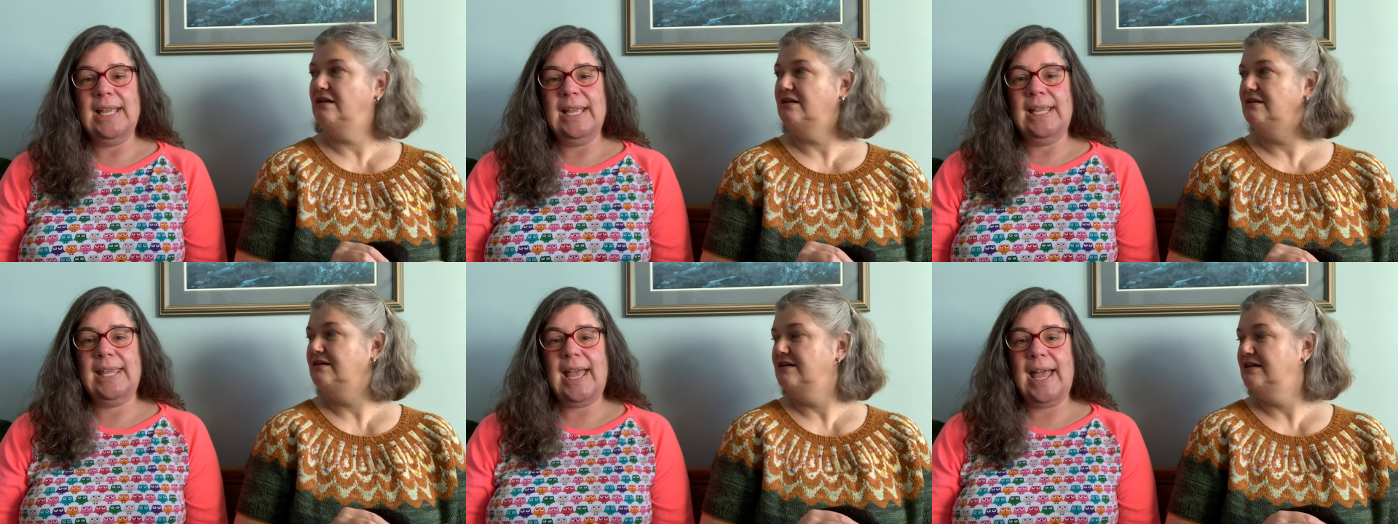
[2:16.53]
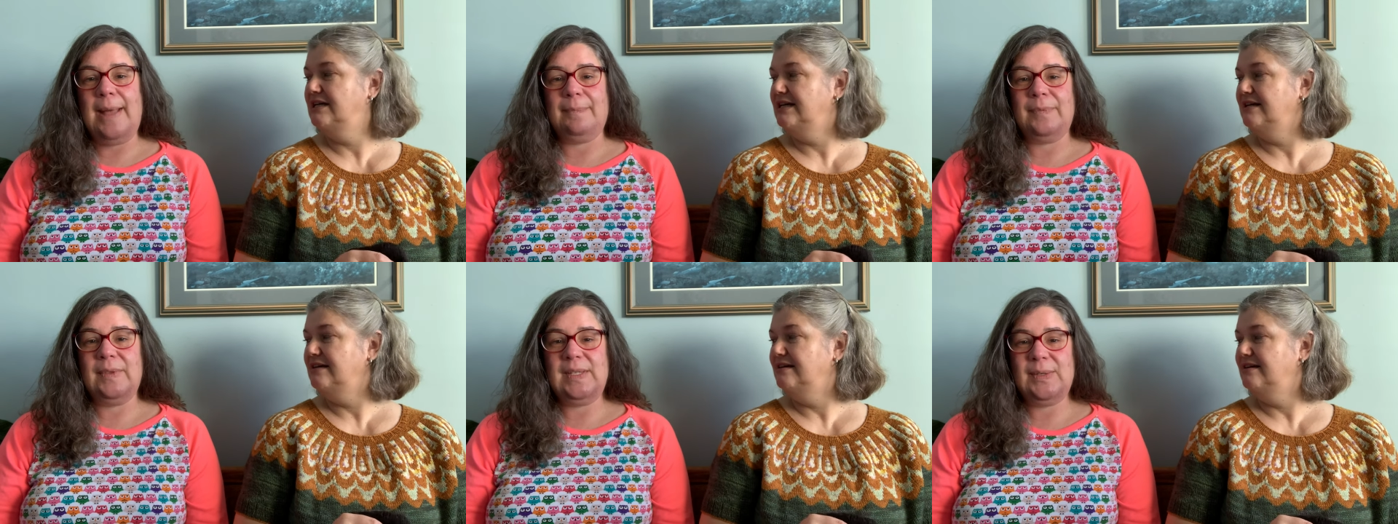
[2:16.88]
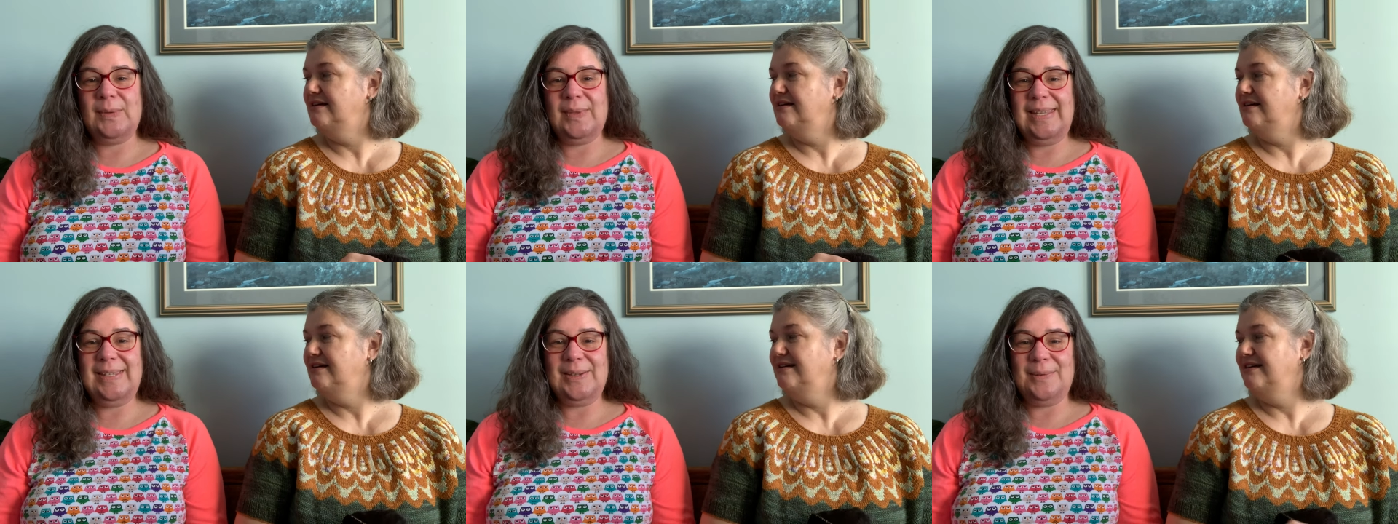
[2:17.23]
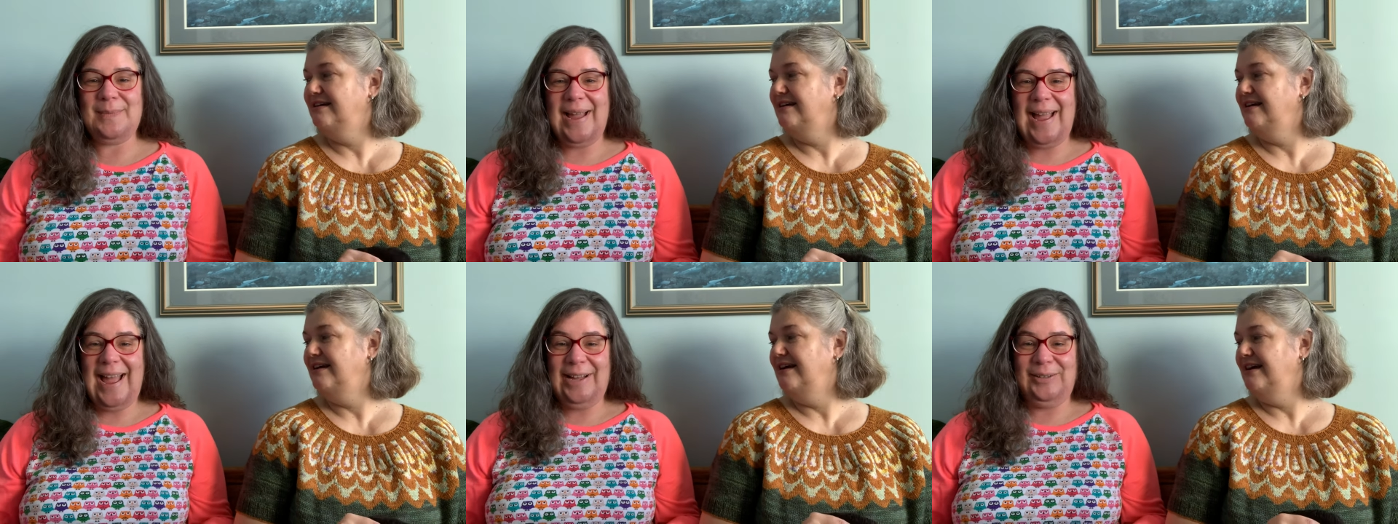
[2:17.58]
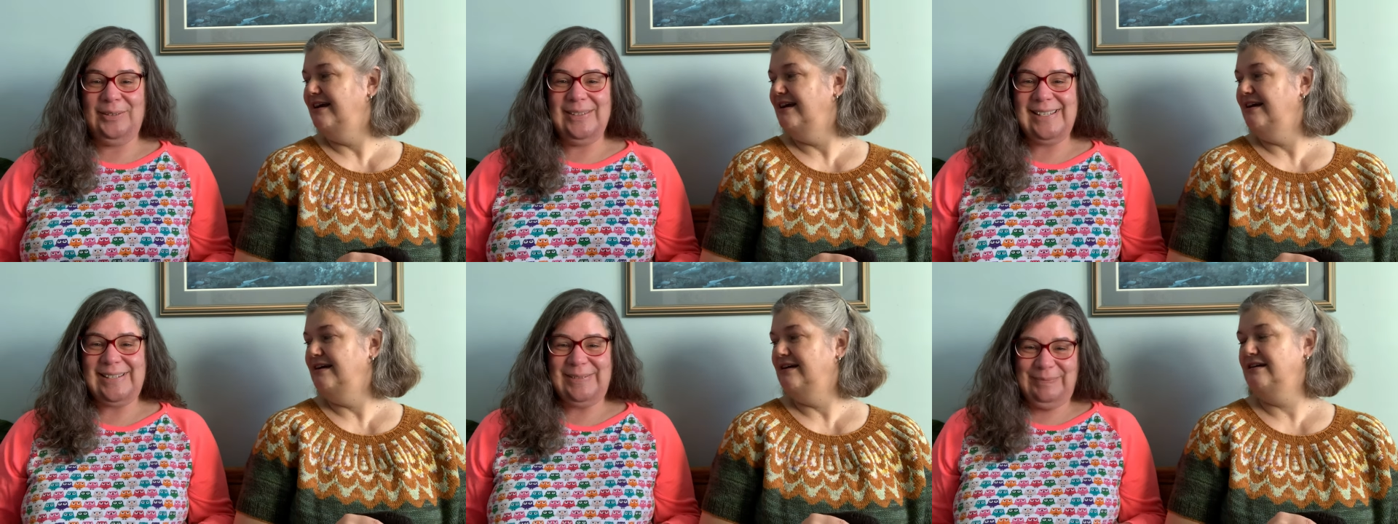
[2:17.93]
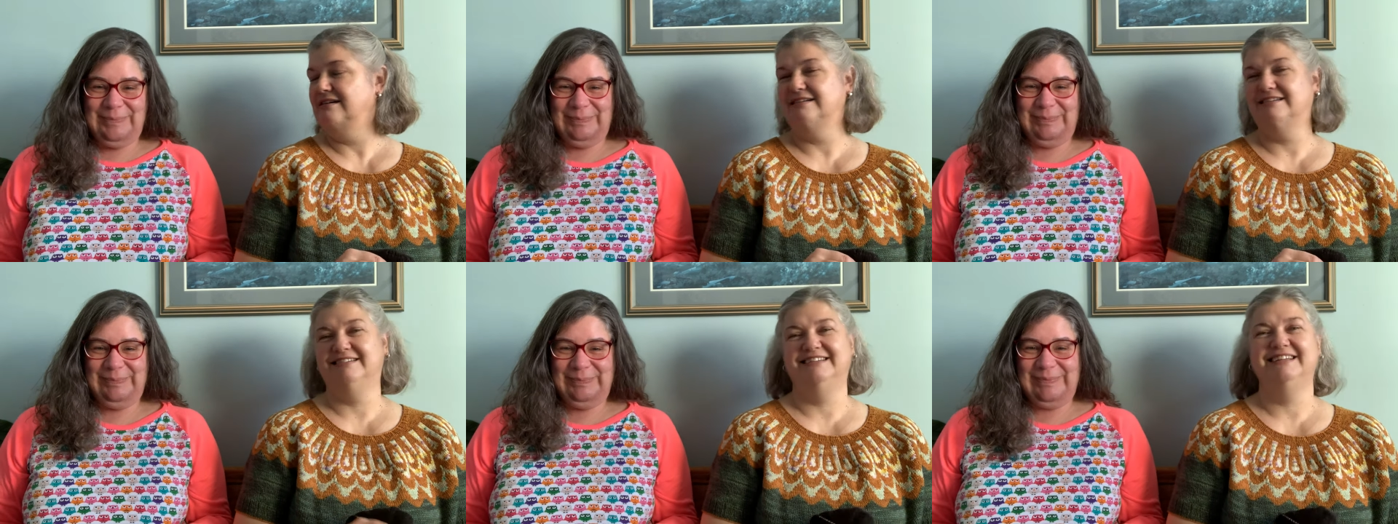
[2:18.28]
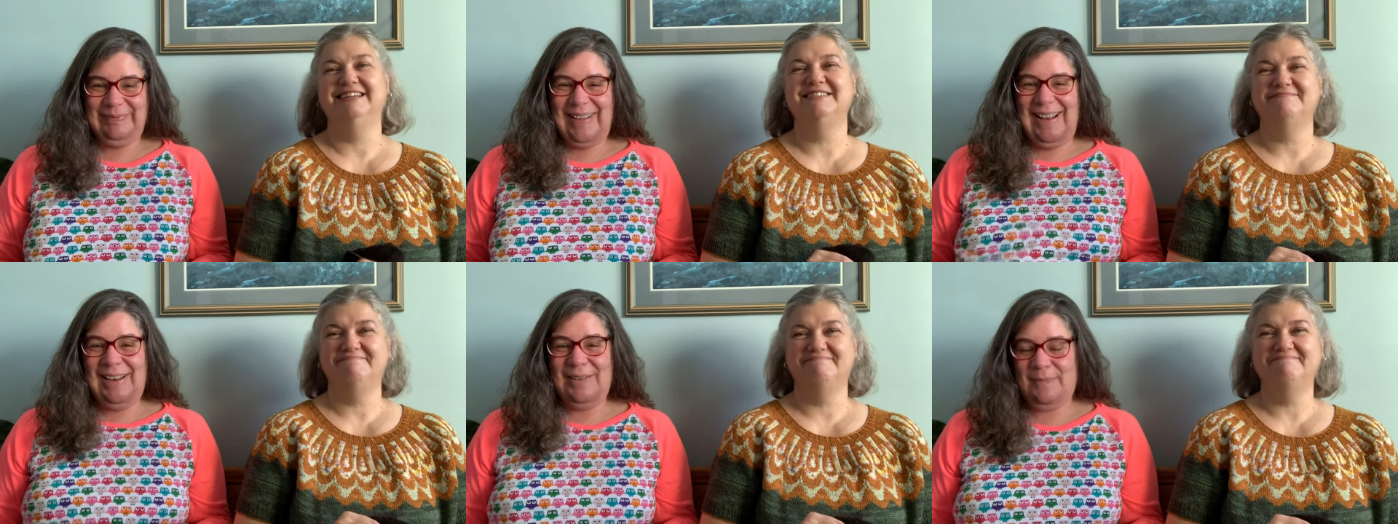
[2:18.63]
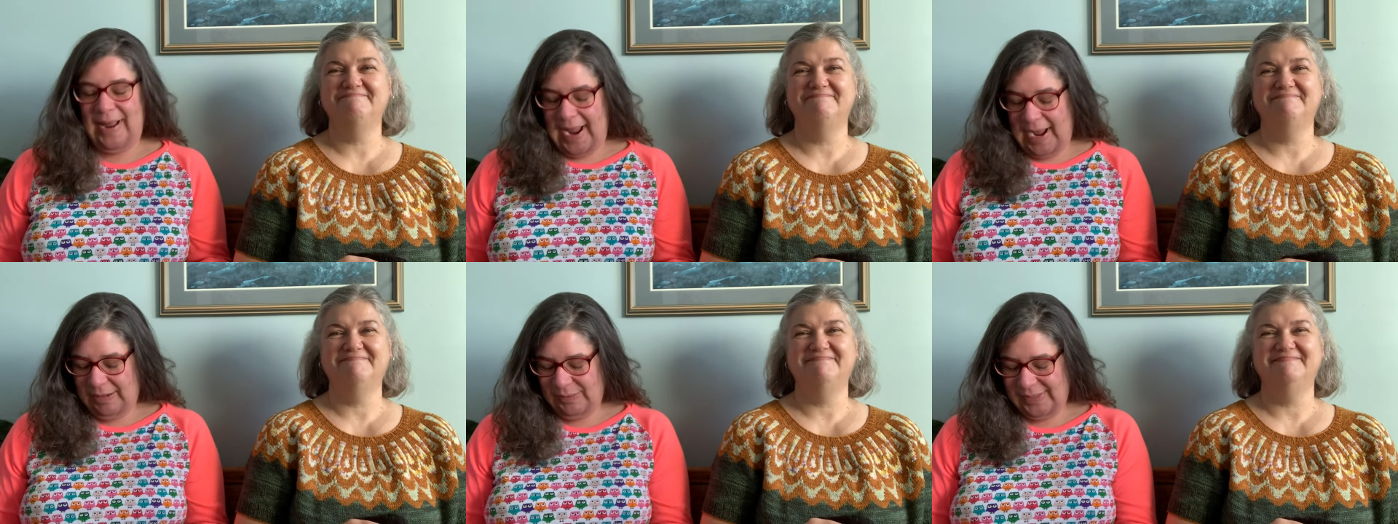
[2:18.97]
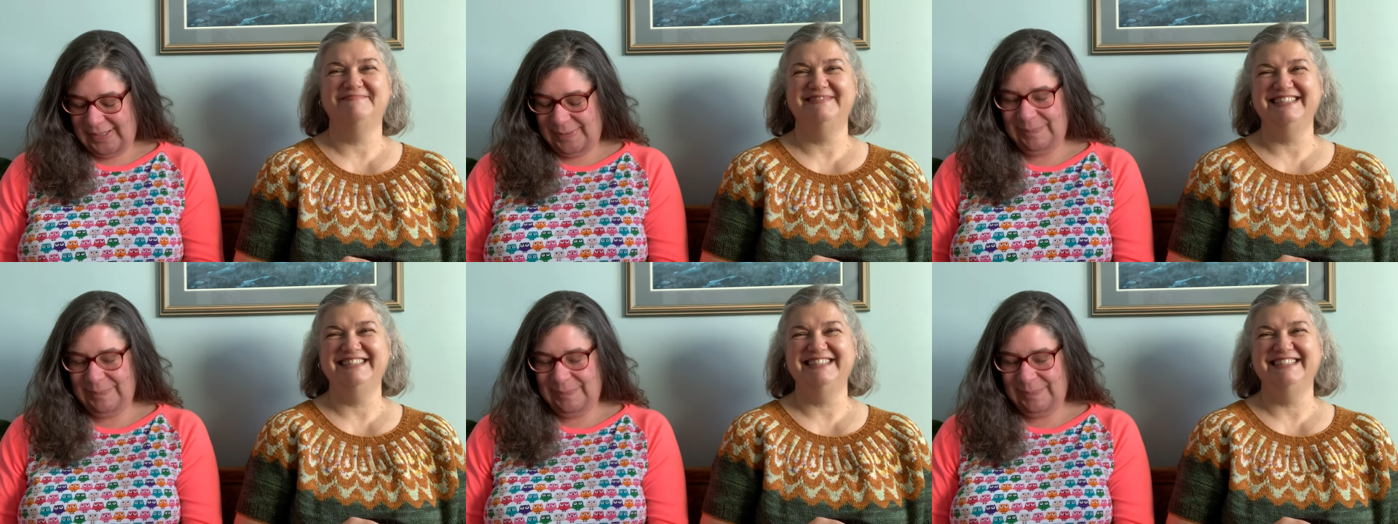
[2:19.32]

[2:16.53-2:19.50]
Speaker 1: Yeah. So these are my owls. I love my owls,